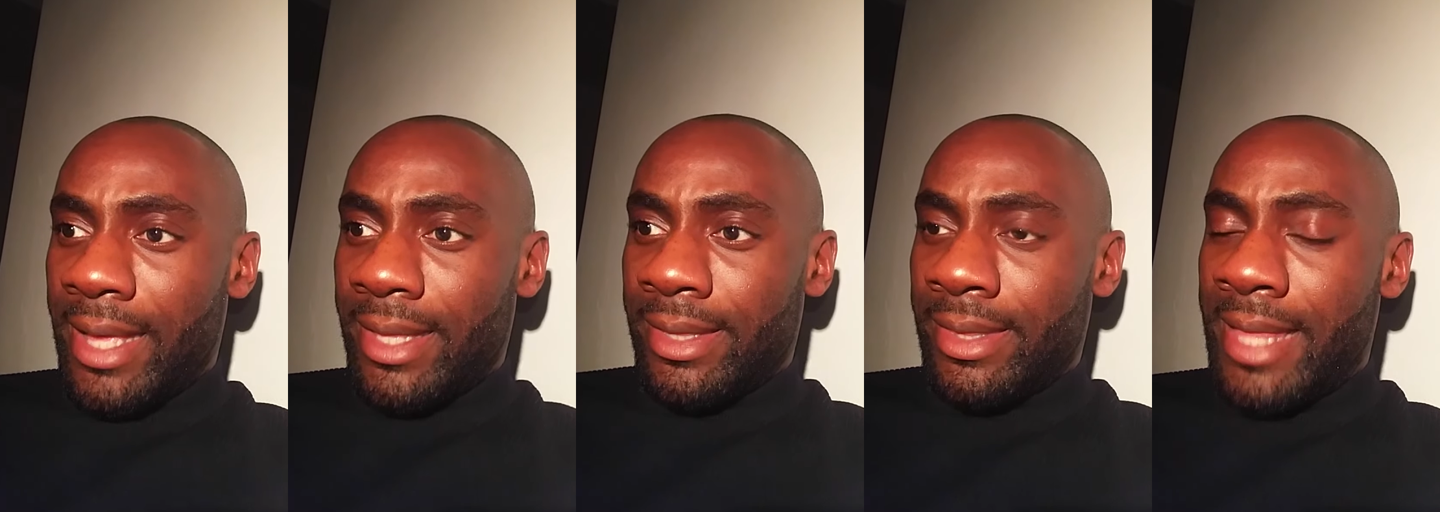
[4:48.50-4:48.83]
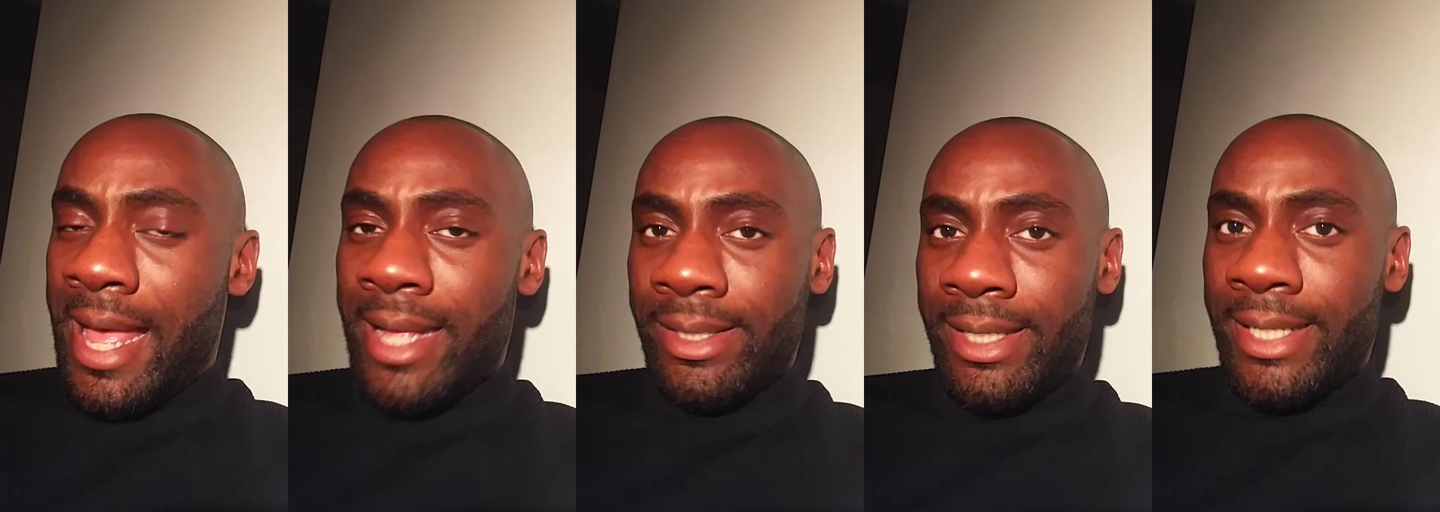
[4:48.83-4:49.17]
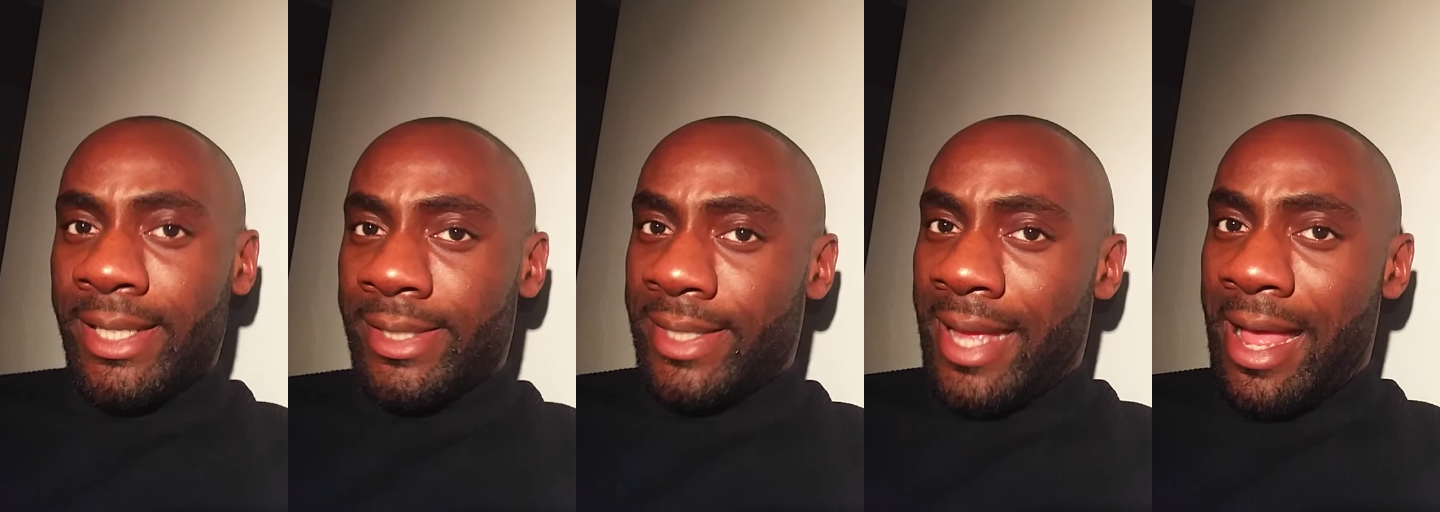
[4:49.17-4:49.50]
that
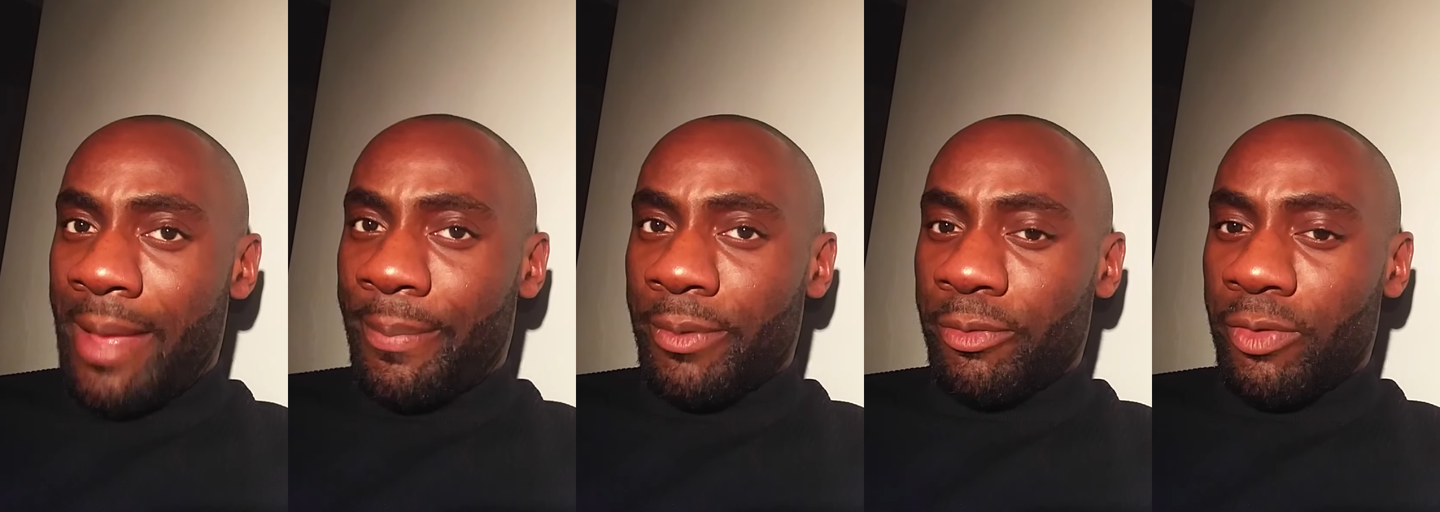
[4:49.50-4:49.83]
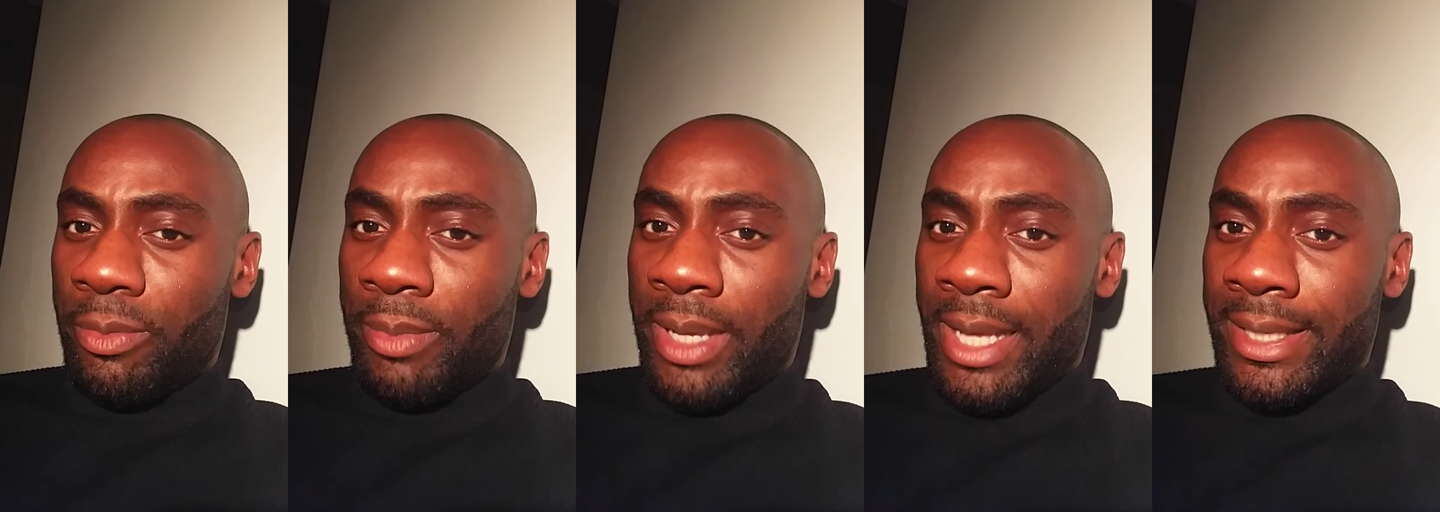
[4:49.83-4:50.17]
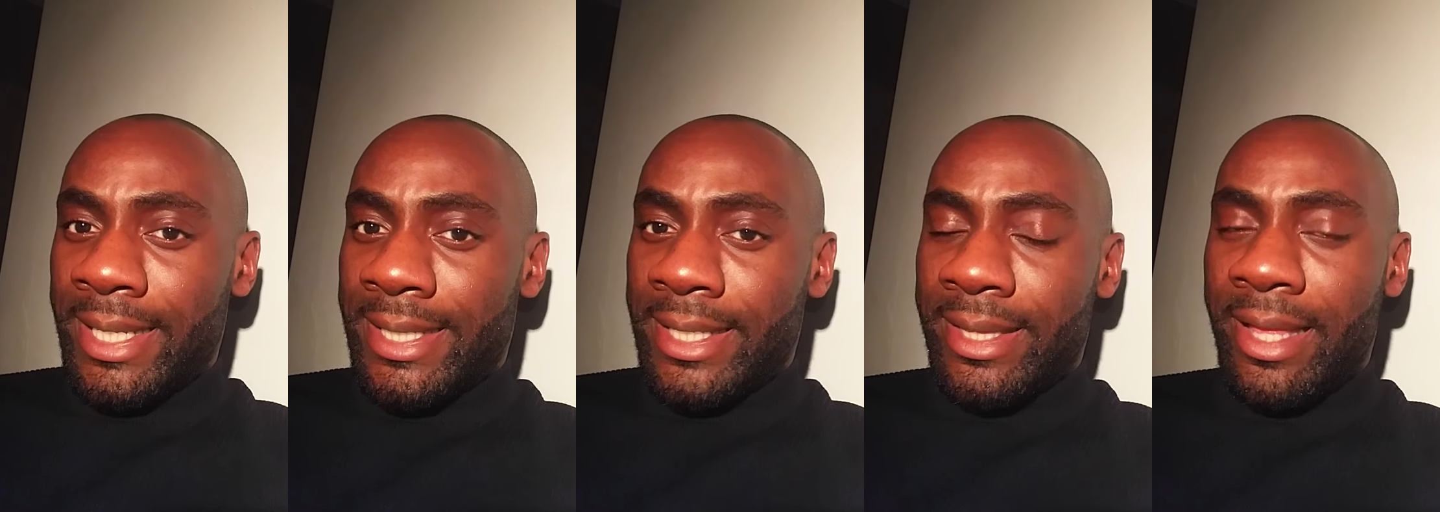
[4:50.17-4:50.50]
needed to happen for me. I
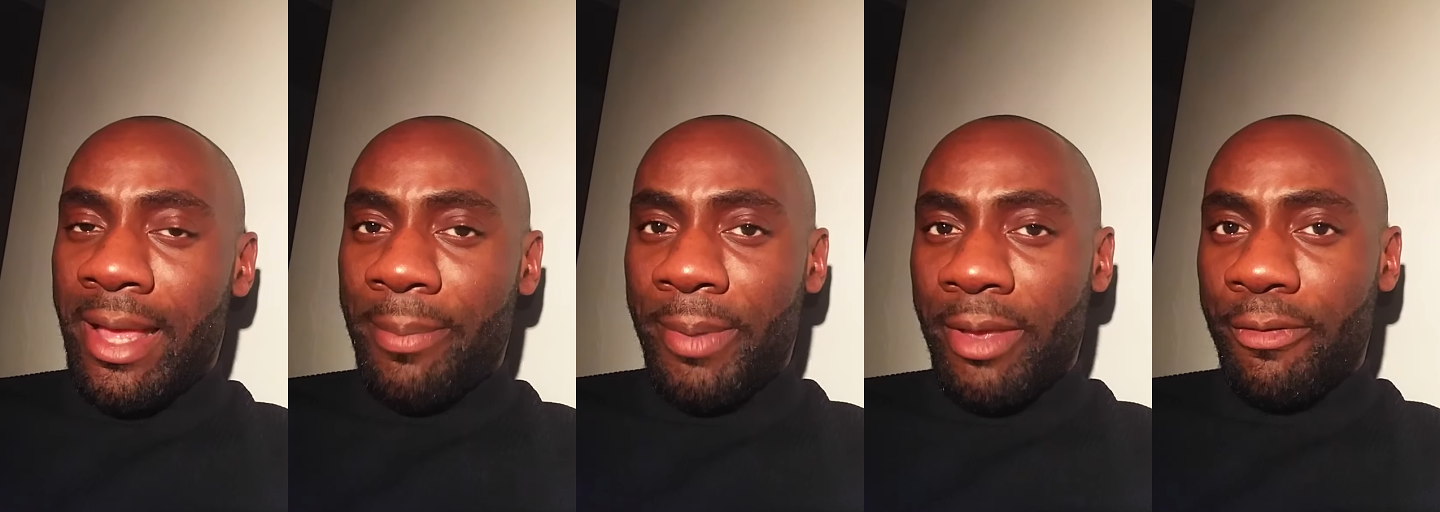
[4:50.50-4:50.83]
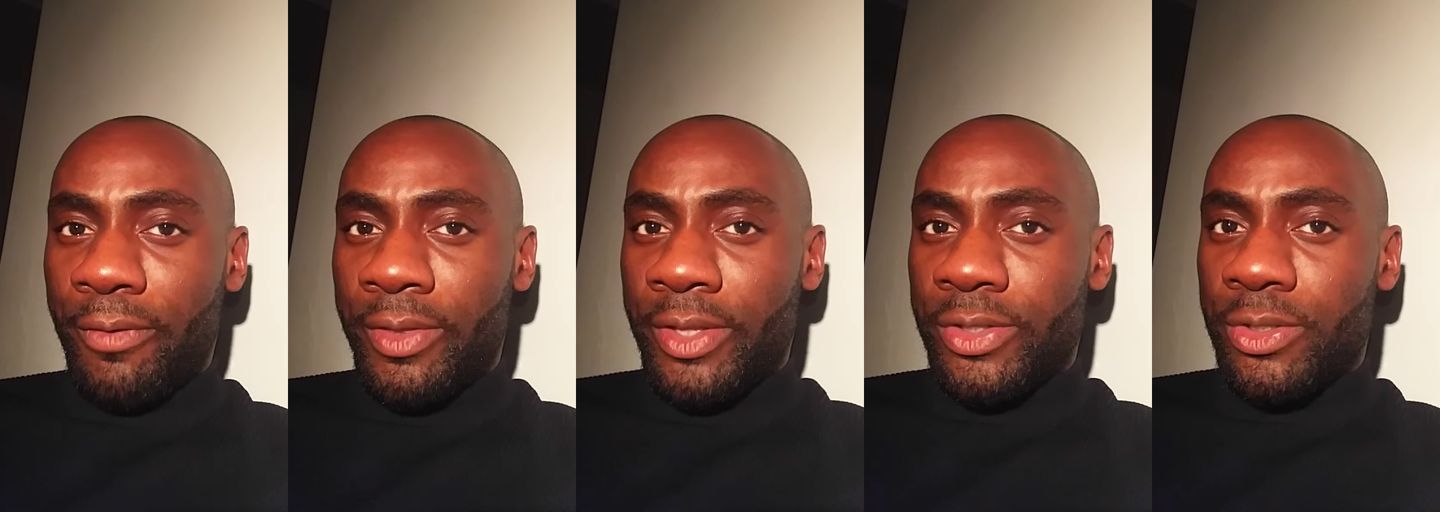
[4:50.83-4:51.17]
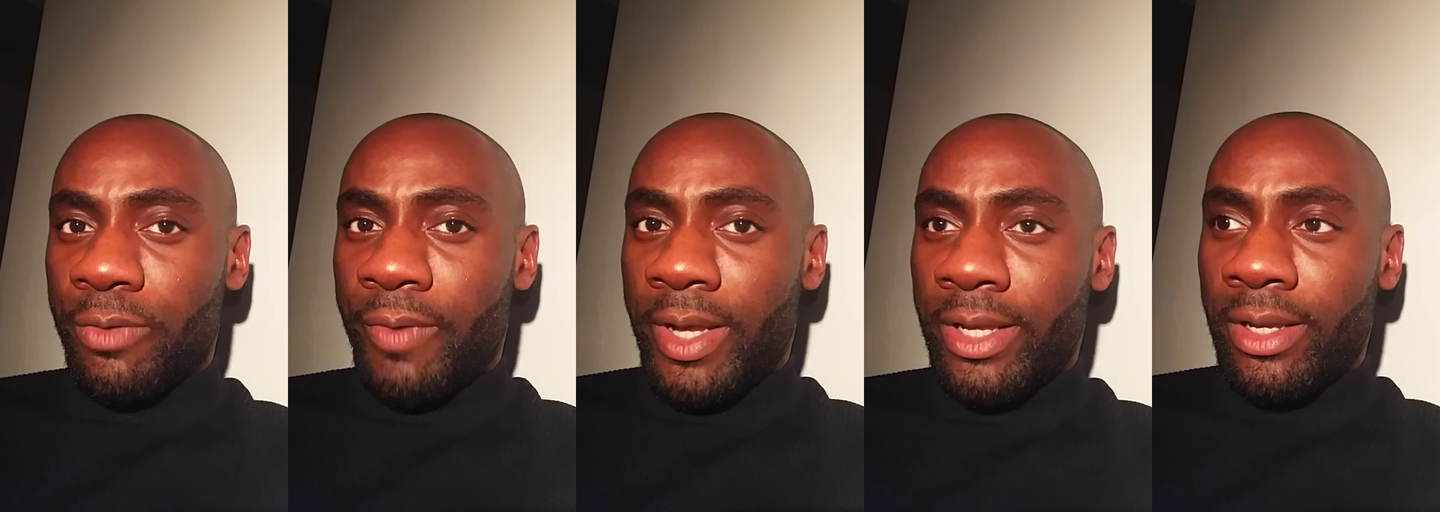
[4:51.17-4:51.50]
needed that epiphany
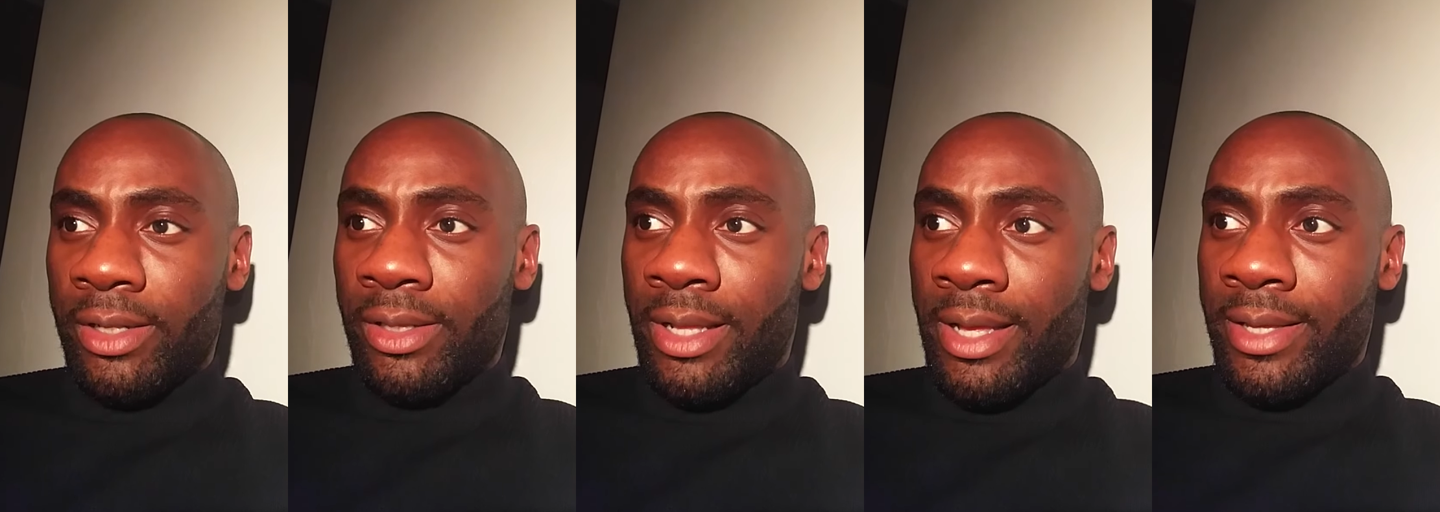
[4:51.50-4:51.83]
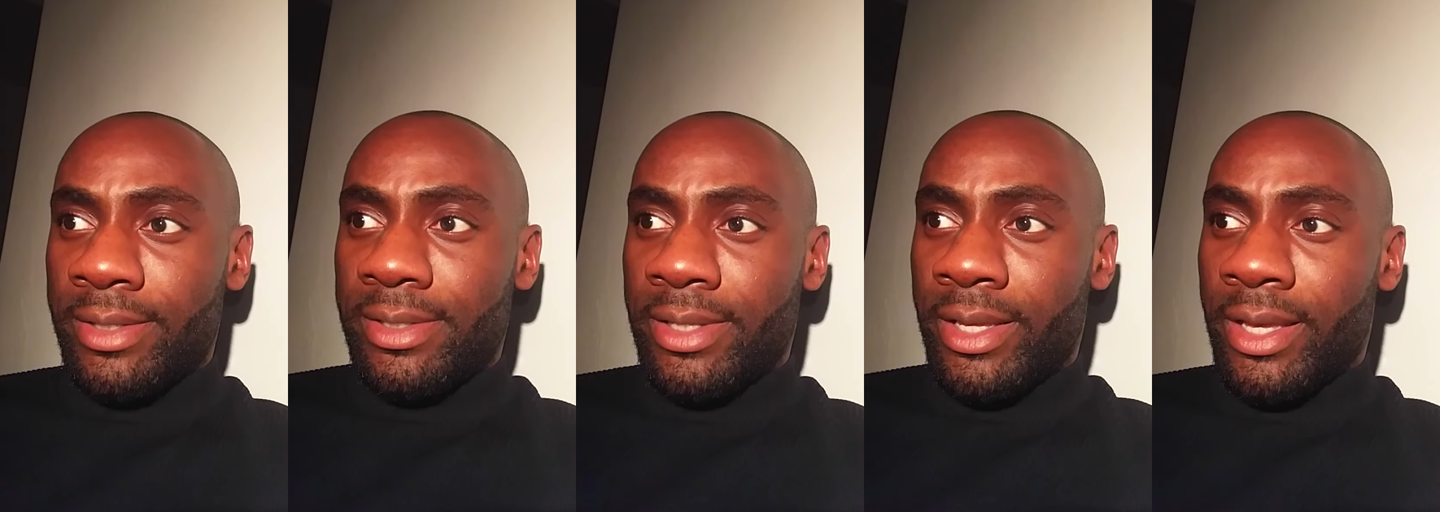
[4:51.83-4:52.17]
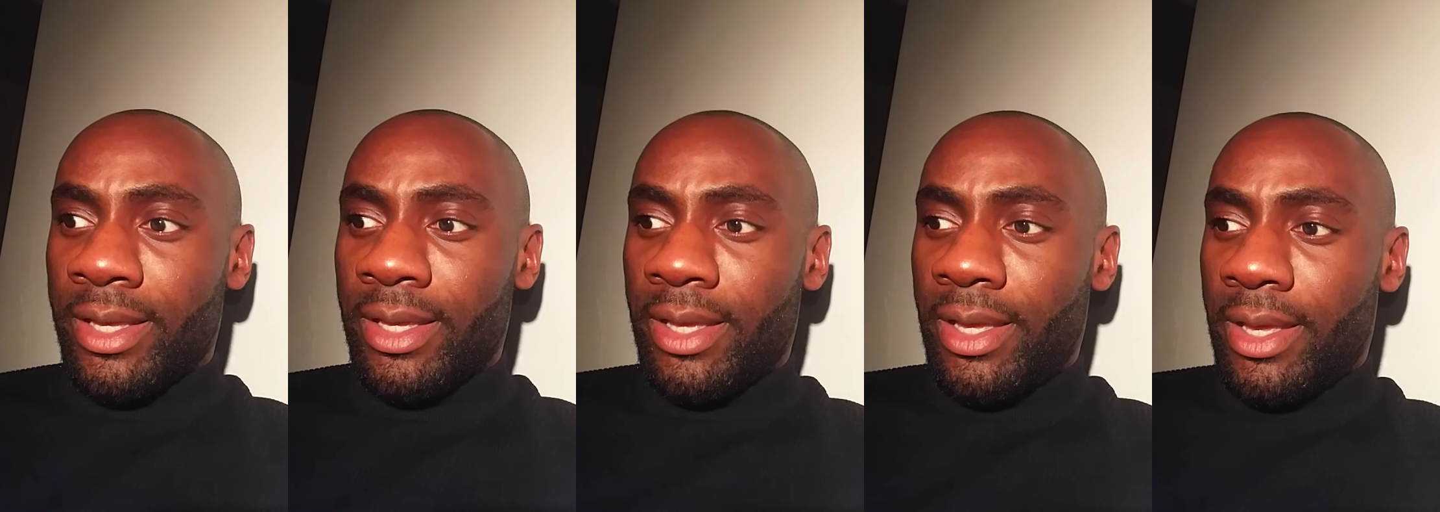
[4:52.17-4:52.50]
to recognize that